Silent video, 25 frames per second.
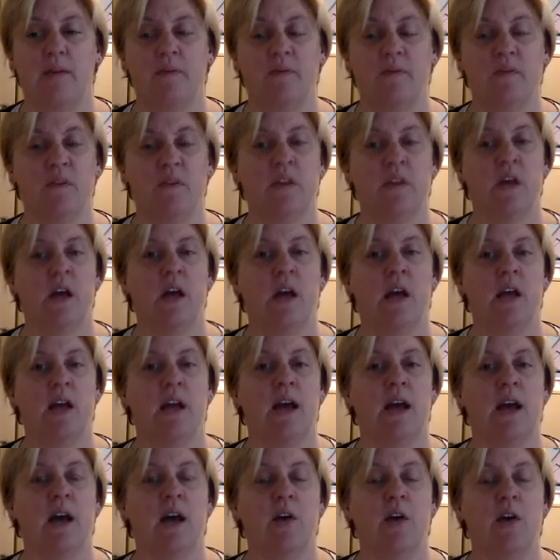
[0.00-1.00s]
that are going to
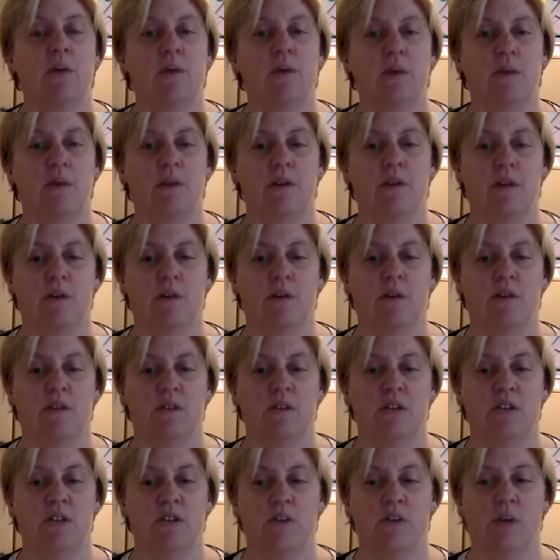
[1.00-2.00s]
help you in the current
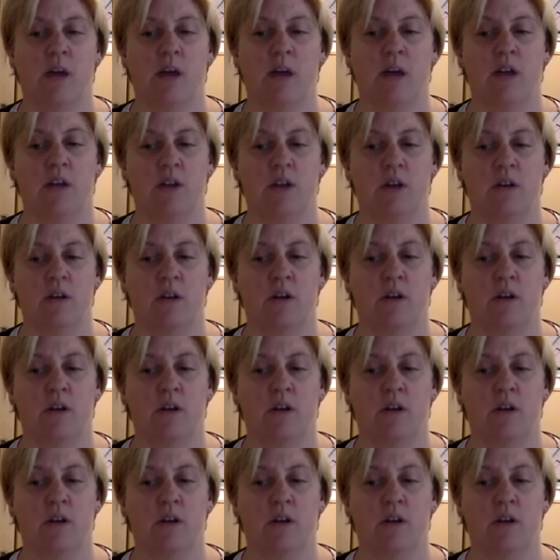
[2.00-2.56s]
situation,